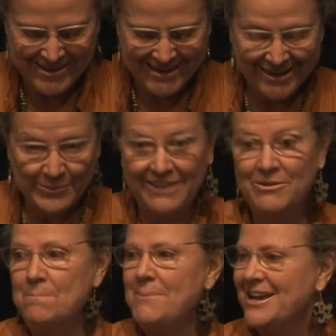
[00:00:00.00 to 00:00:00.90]
And we have a
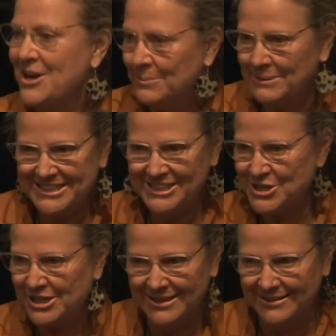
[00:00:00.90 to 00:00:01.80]
big
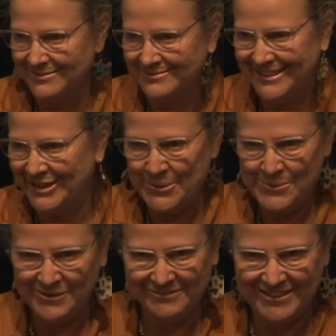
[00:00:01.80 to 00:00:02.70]
competition, and you know,
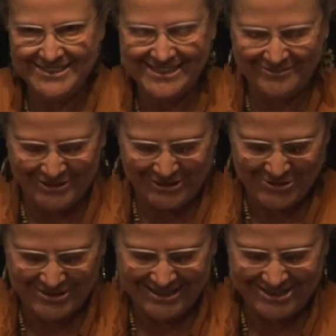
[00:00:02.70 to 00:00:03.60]
we're investing very
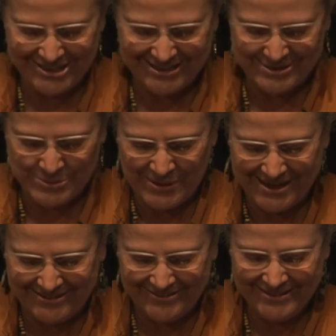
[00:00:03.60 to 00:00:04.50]
strategically as
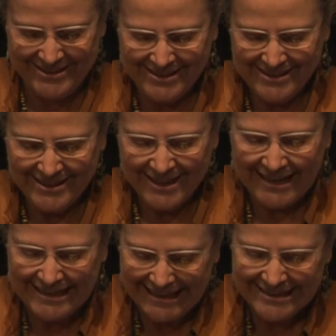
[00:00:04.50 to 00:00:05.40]
well.
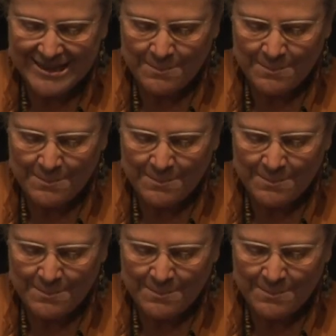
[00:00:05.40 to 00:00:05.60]
And in the